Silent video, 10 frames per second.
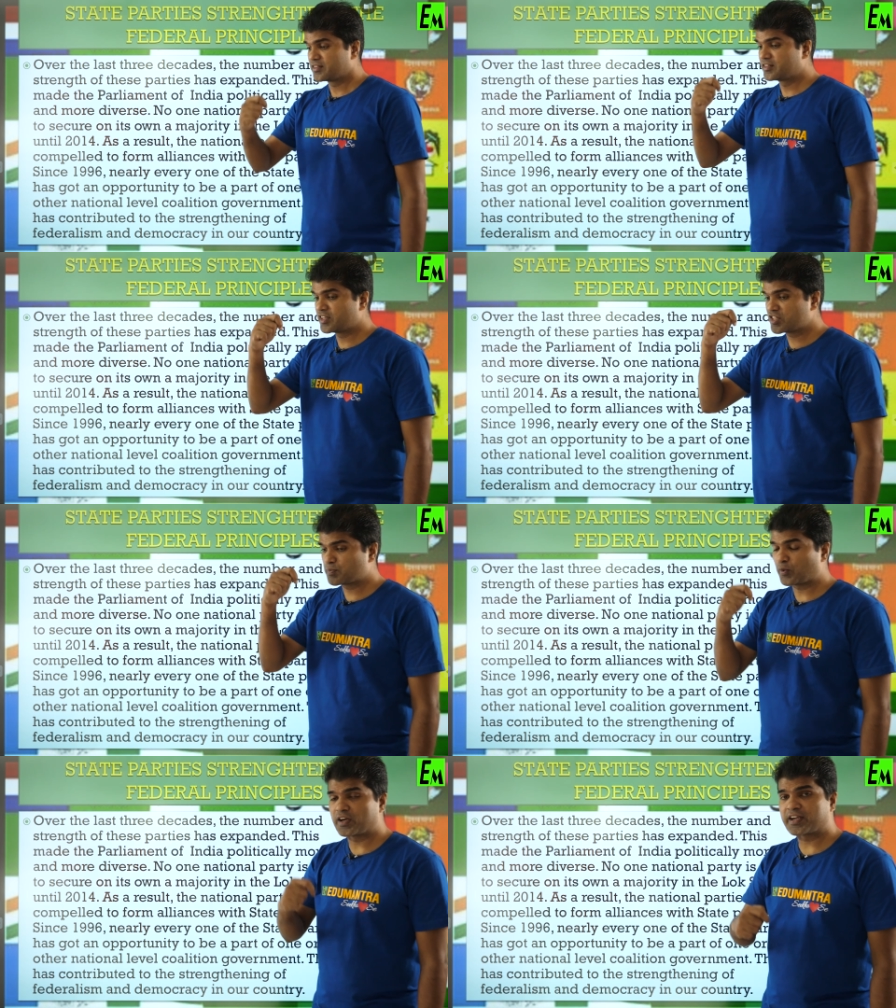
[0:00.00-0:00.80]
these
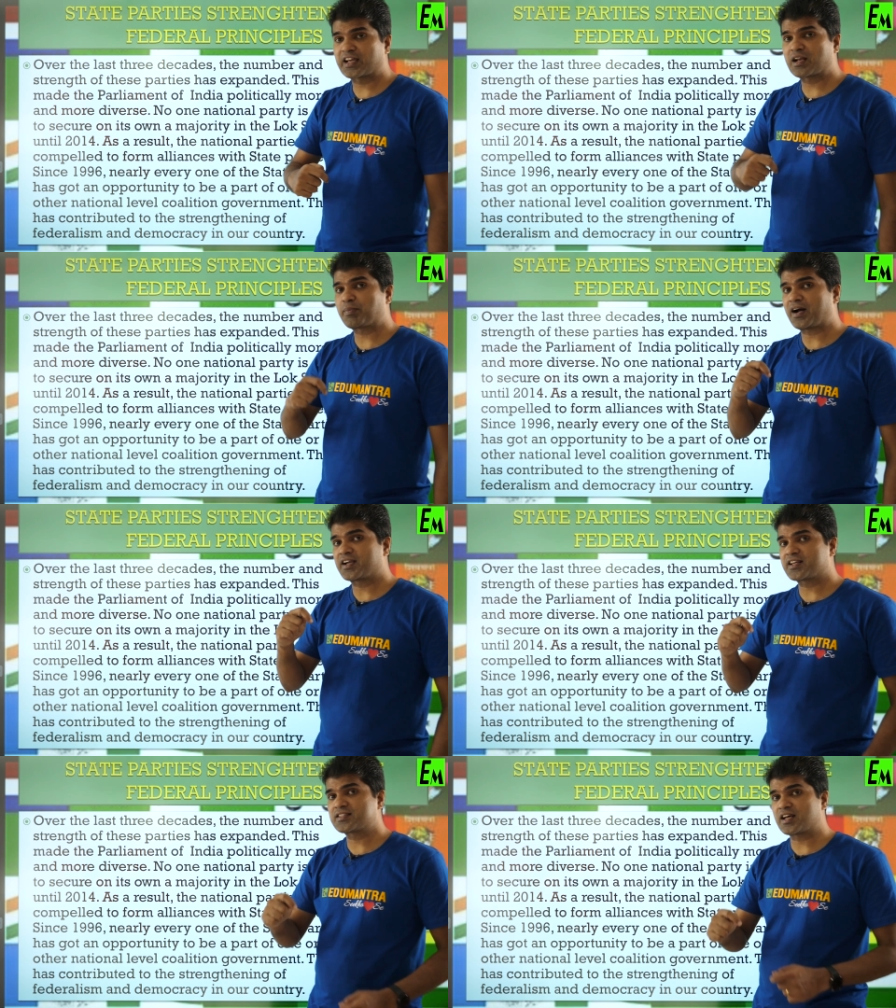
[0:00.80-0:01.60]
political
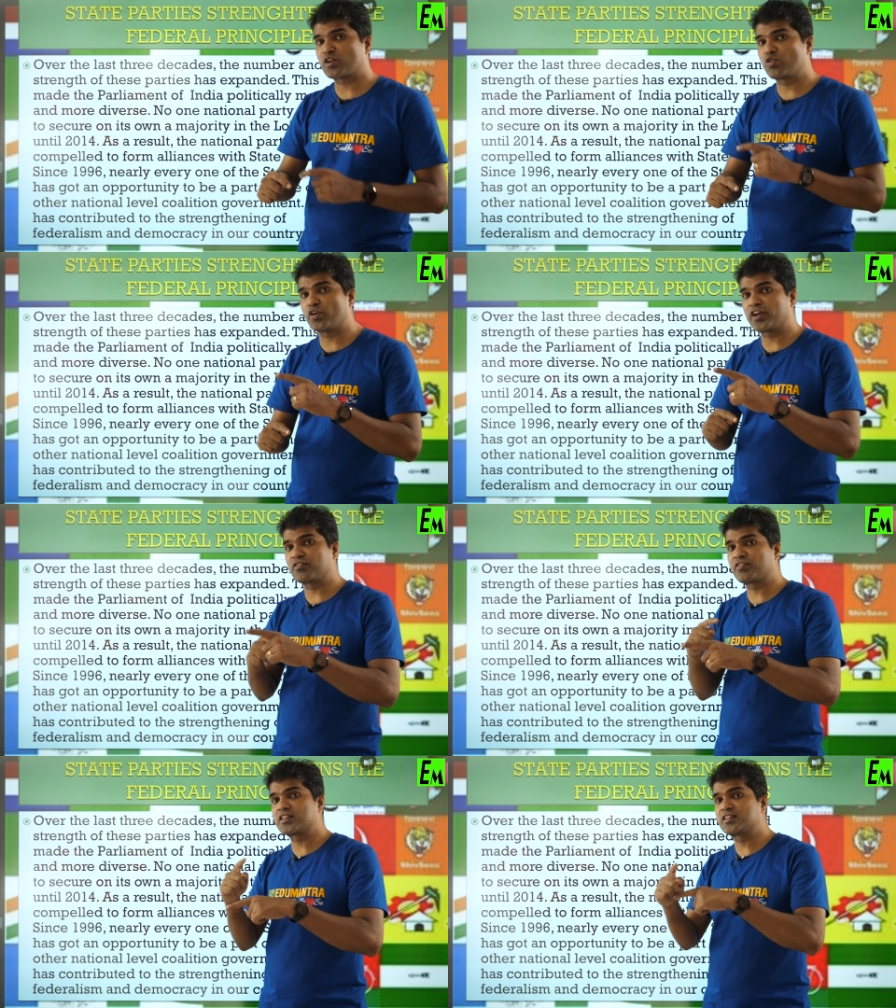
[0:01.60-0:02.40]
parties are
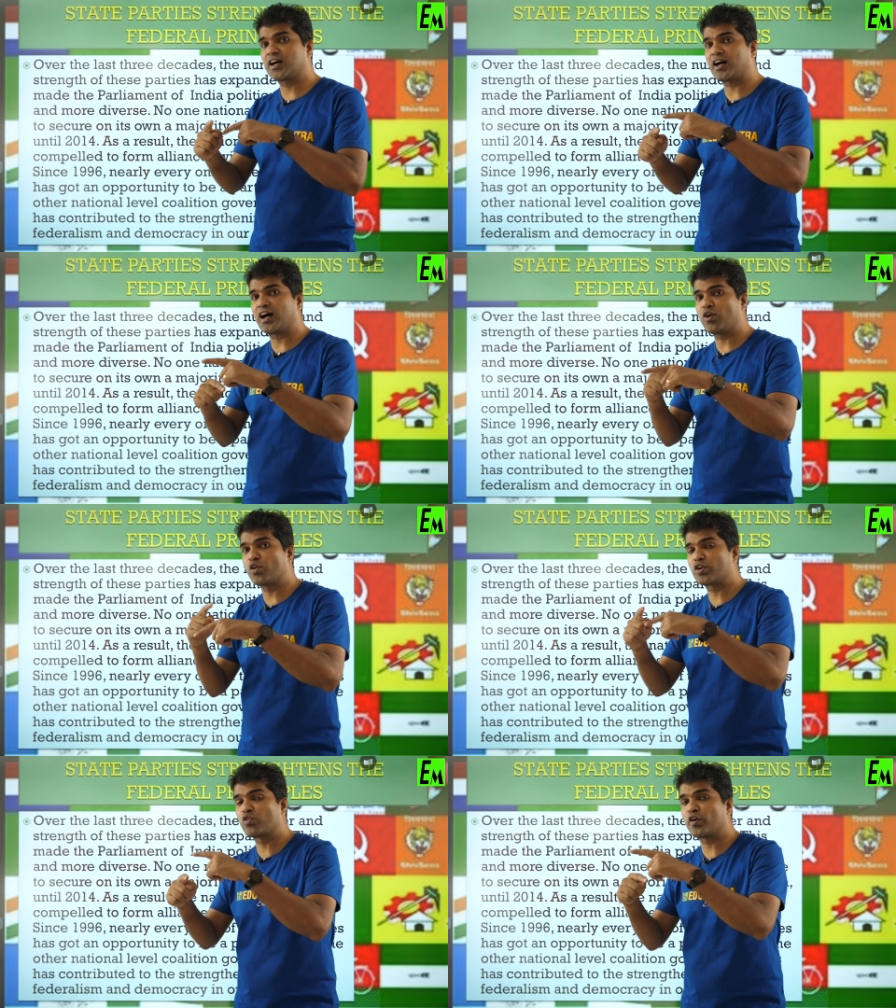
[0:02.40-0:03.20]
going with the
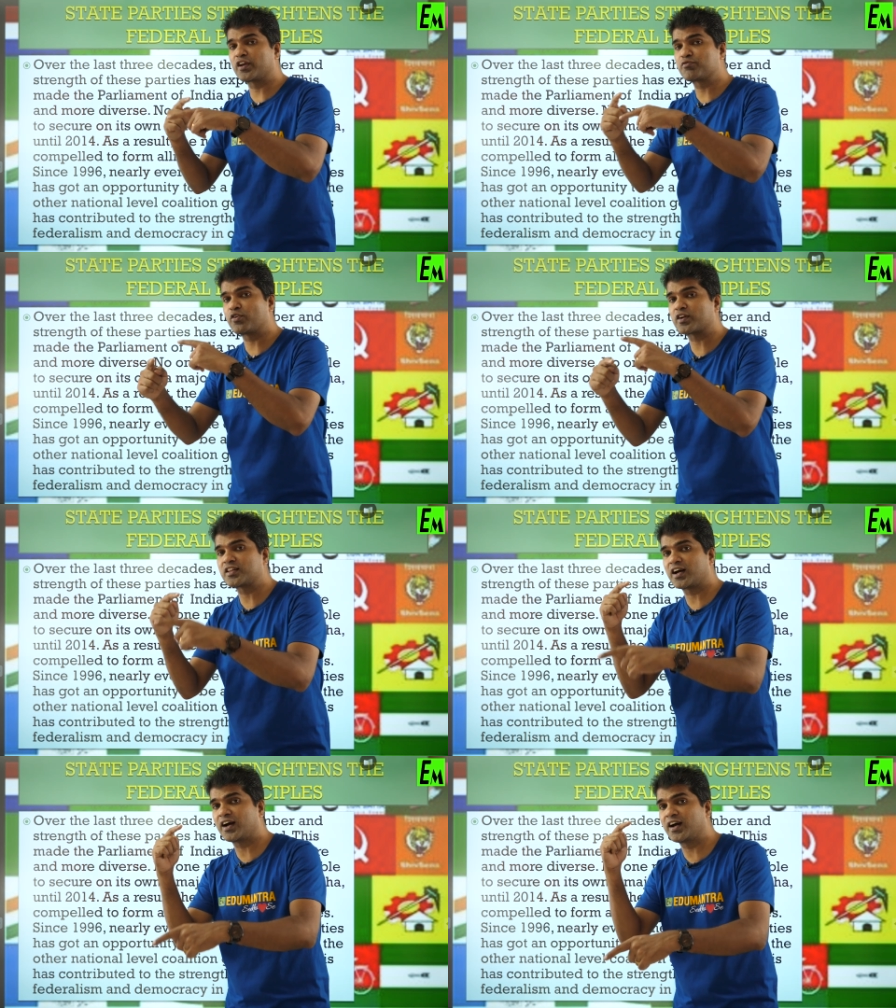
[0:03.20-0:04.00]
or going for
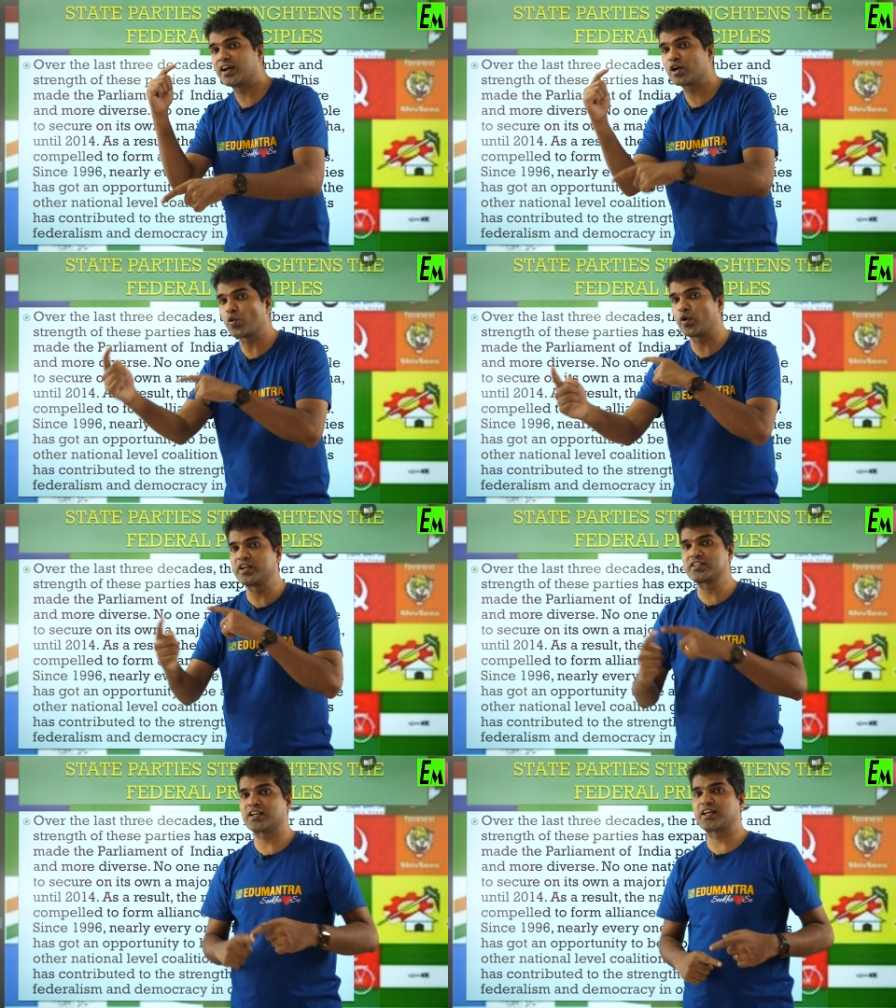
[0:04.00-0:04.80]
the
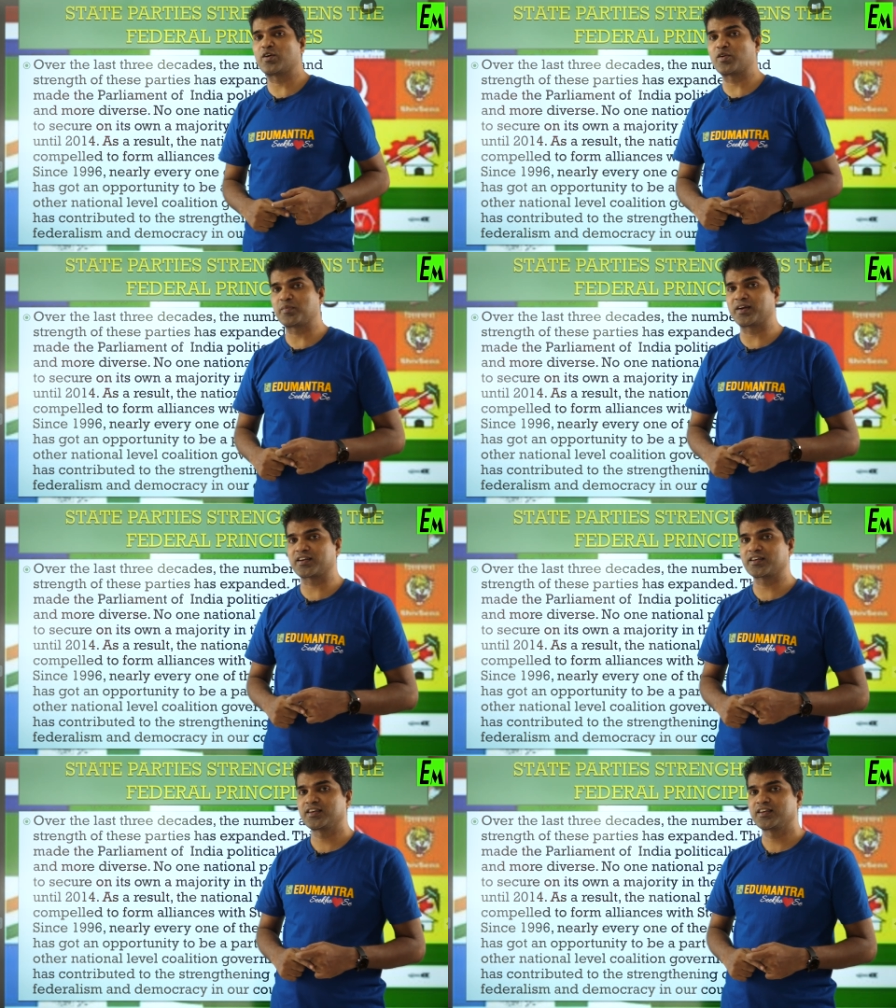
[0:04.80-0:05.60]
coalitional government